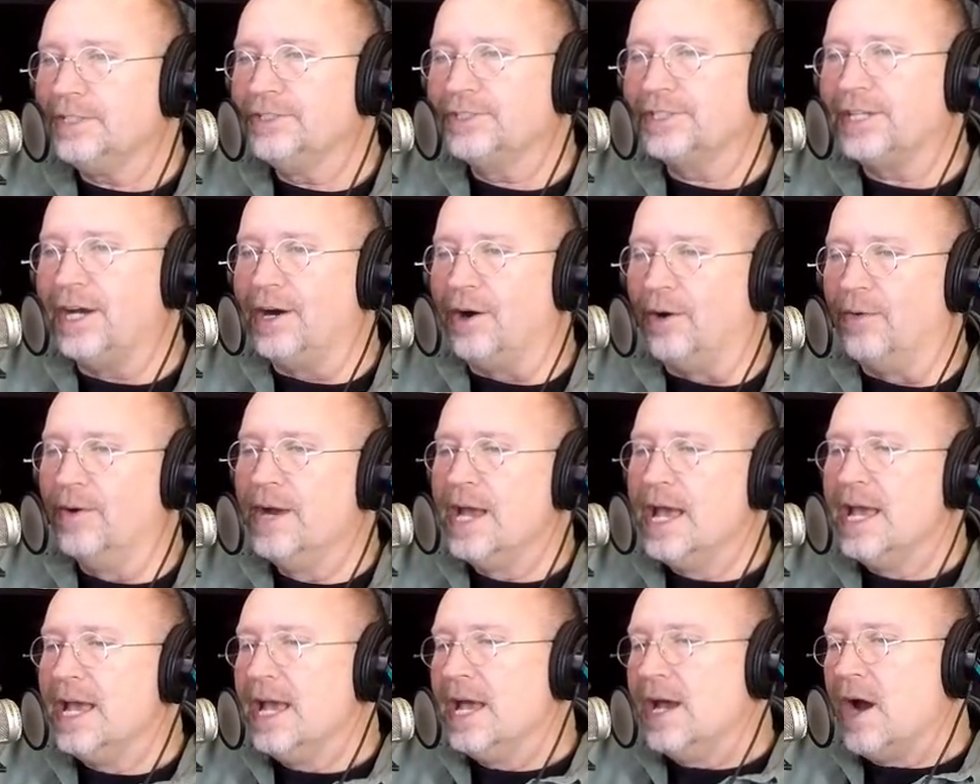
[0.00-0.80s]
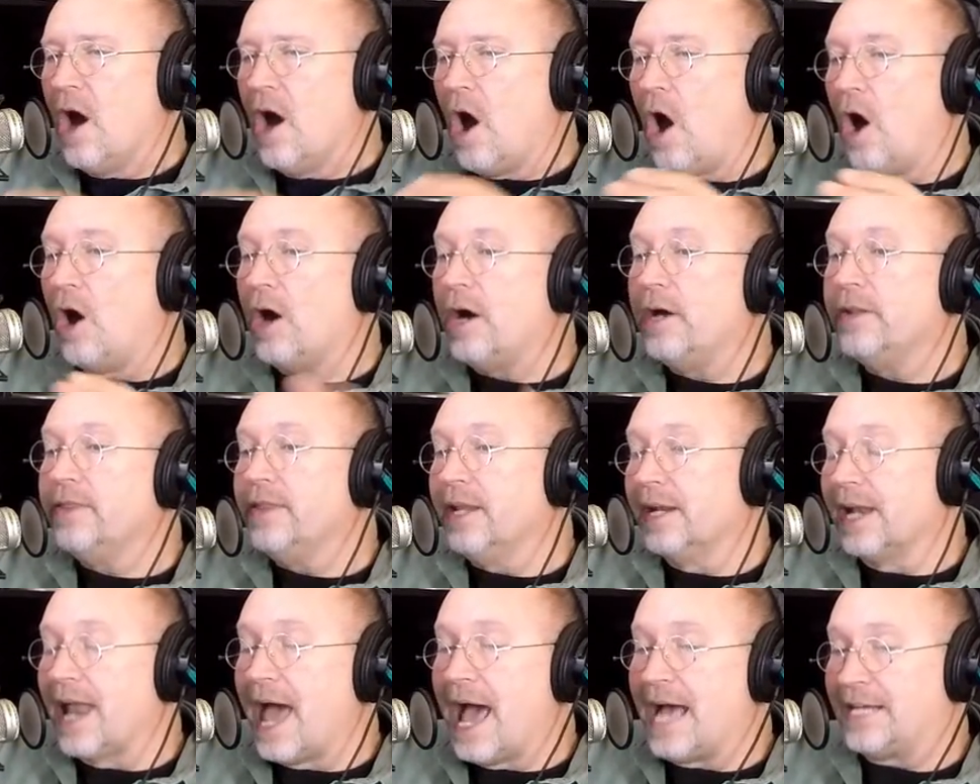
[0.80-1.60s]
So
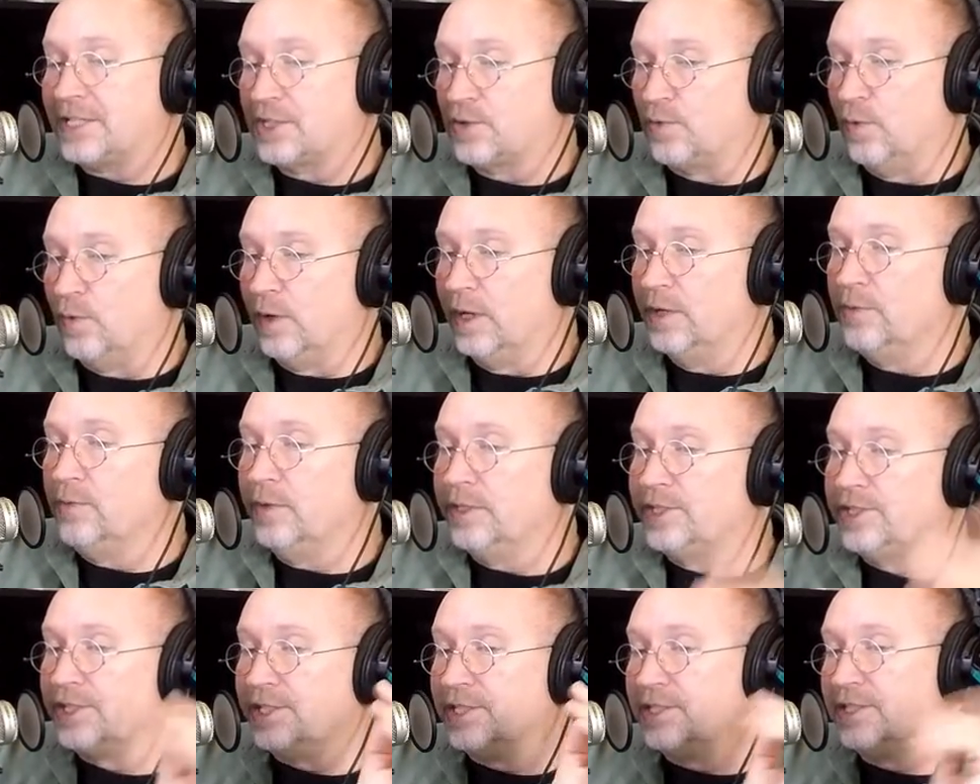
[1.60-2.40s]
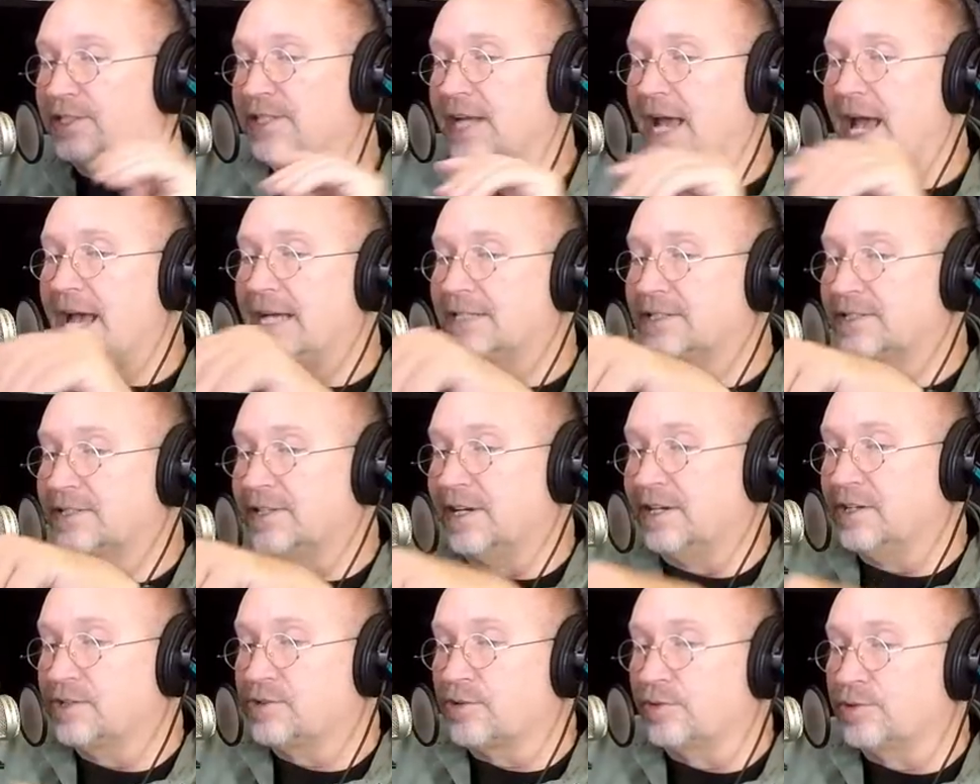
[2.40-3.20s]
on the last one, which is Ask
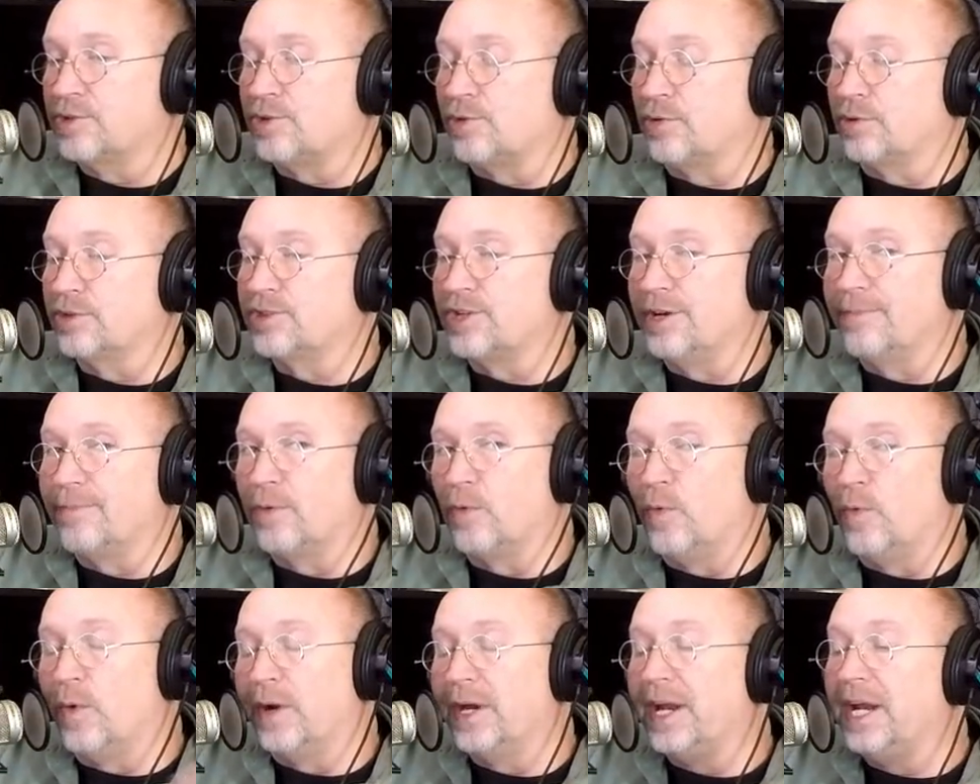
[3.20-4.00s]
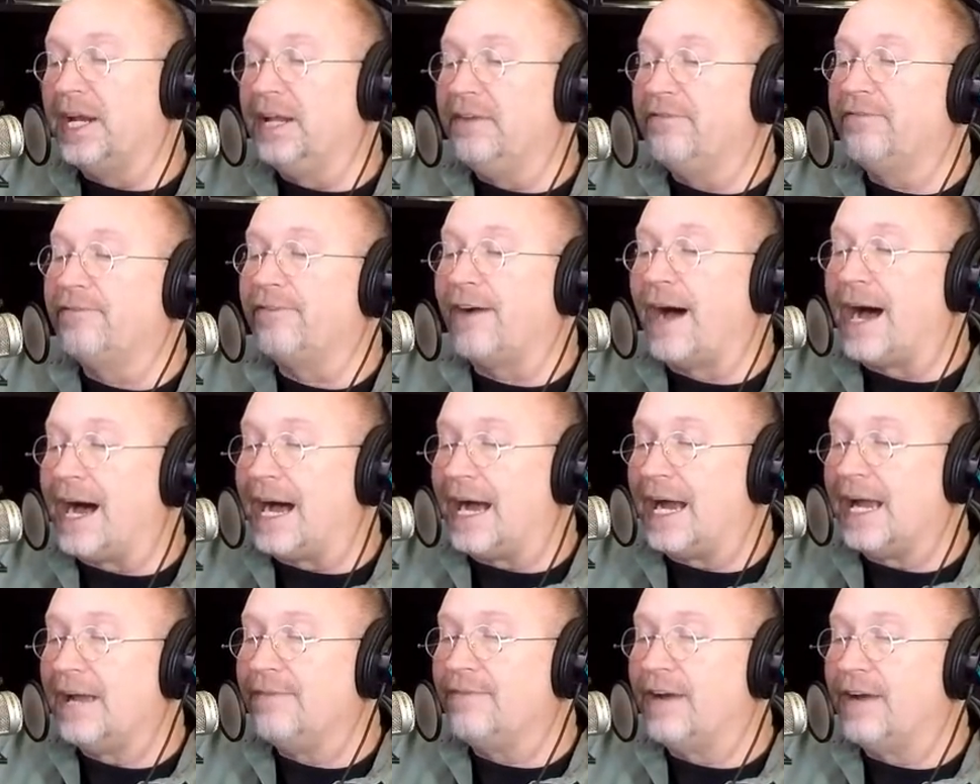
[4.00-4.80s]
Dinosaur George number
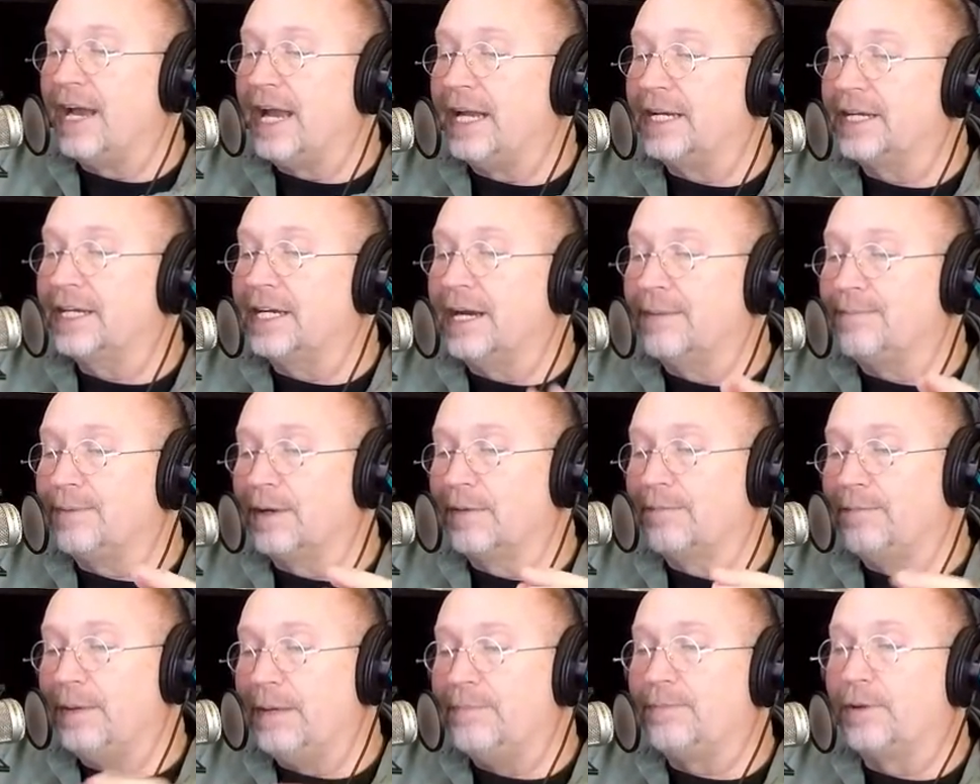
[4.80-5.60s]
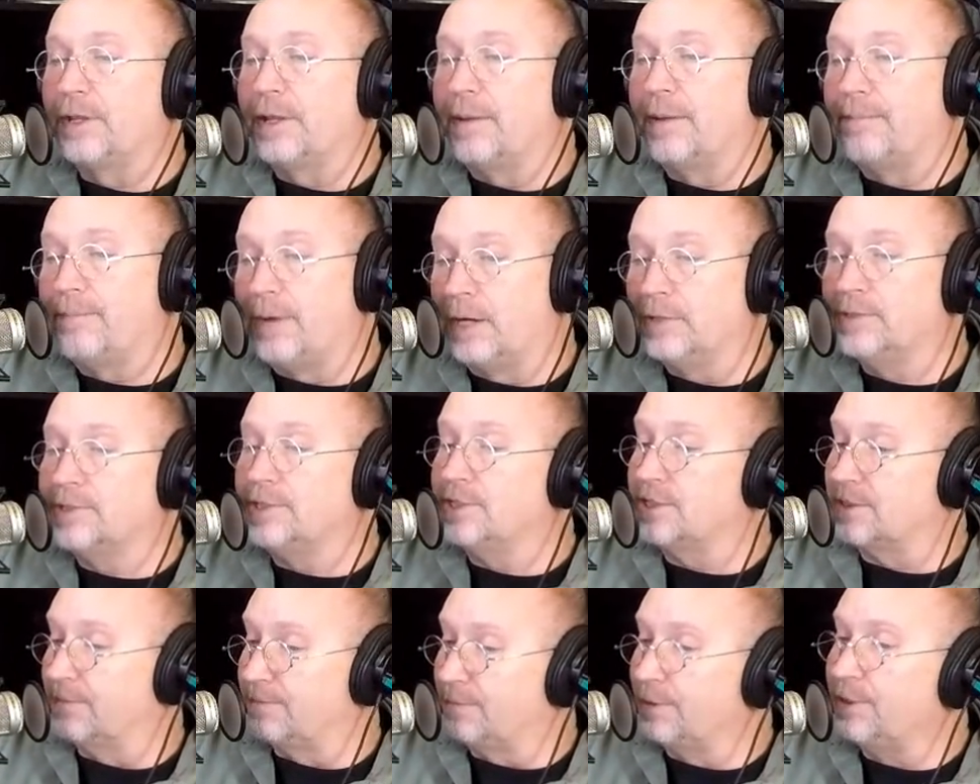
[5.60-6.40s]
185, I had a couple of people that
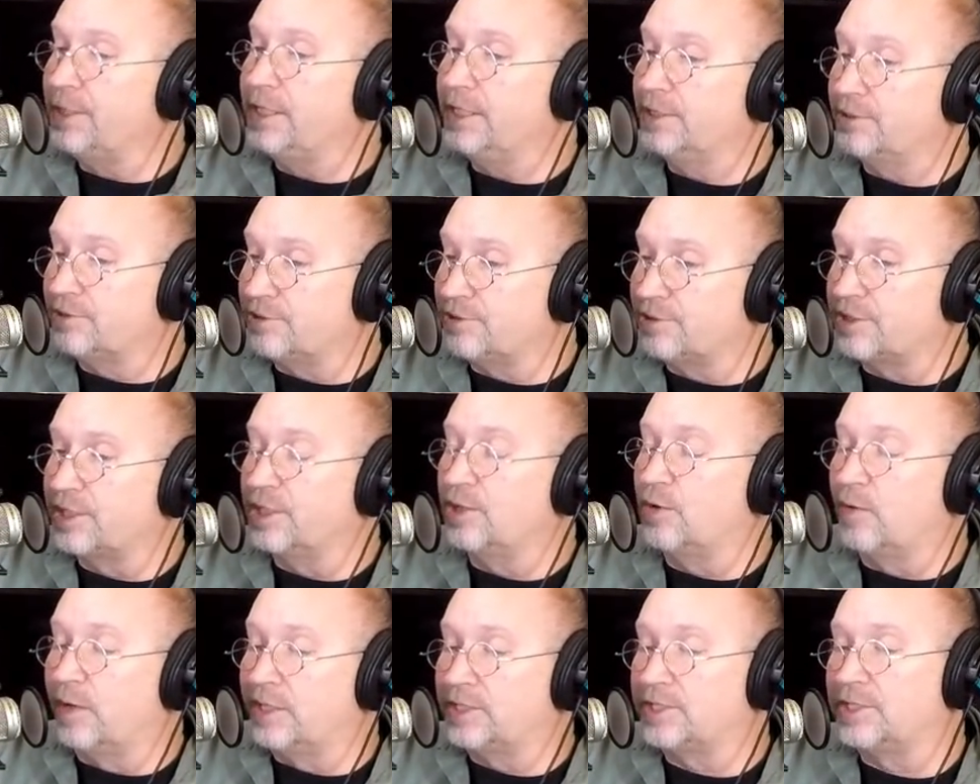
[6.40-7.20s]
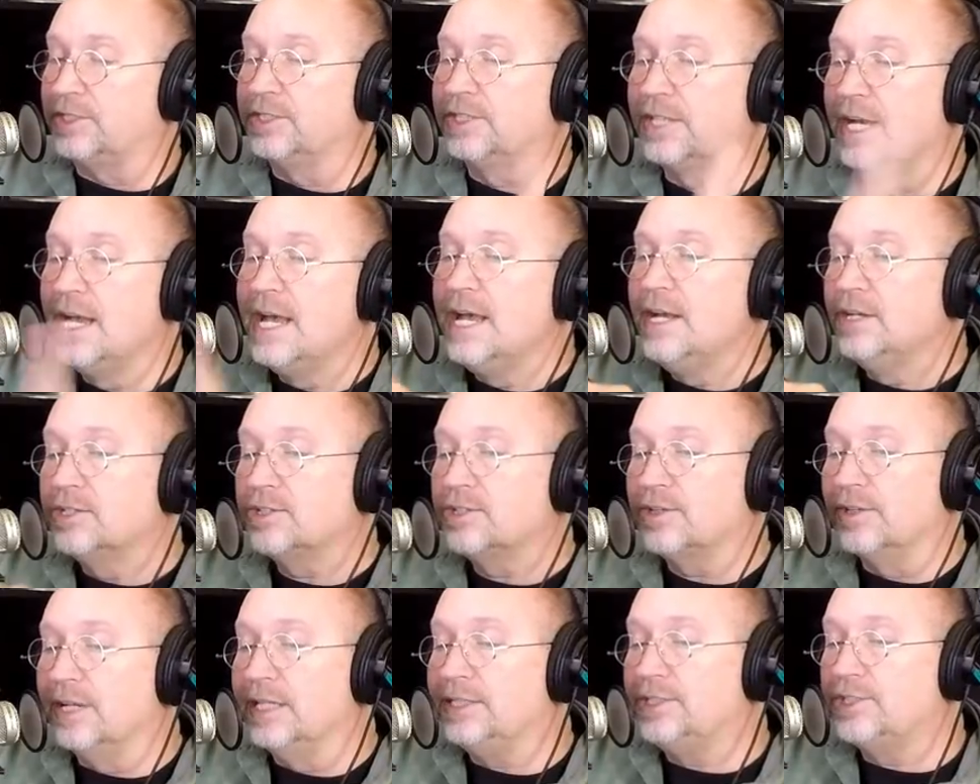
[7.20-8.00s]
posted some pretty interesting questions.
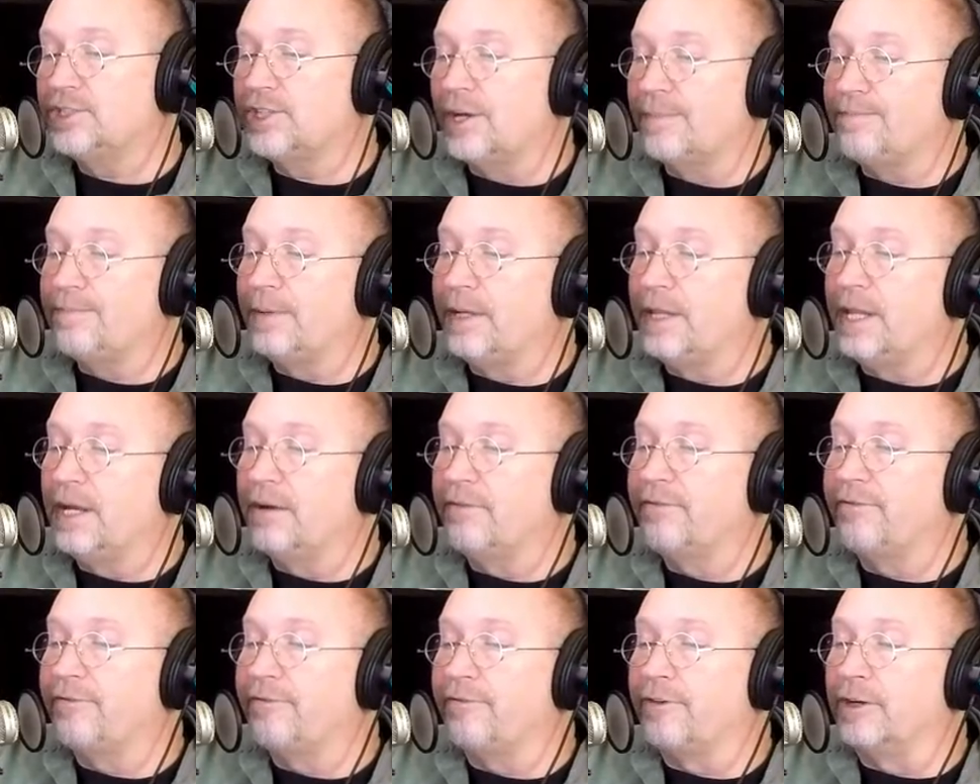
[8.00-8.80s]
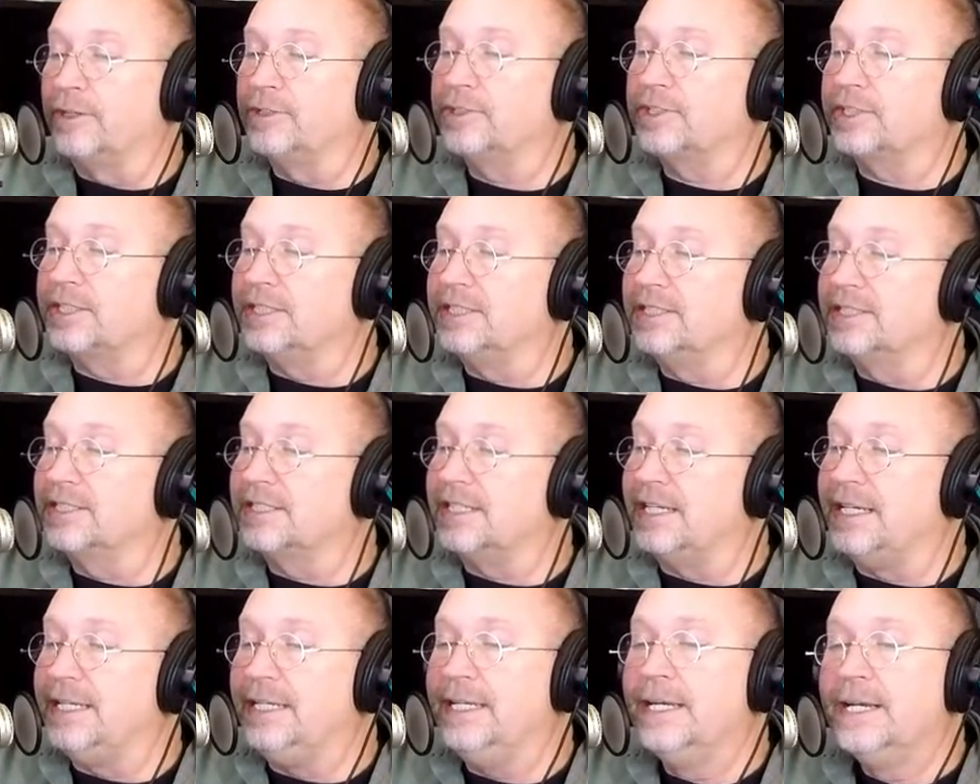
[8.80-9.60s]
So let's jump in there first and
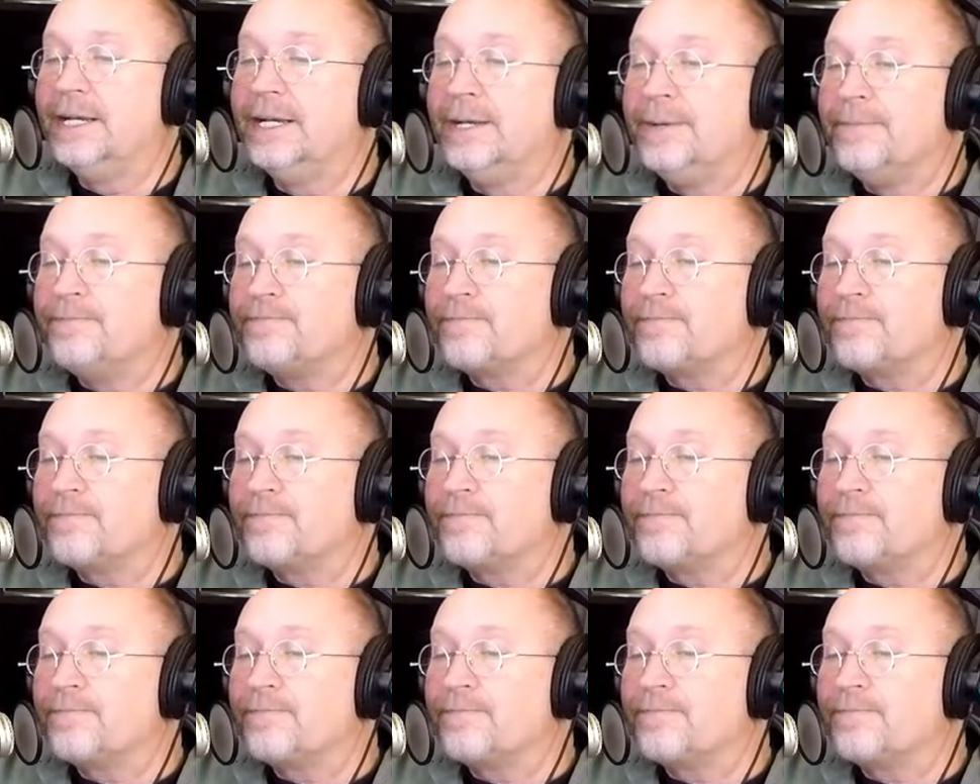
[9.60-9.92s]
see.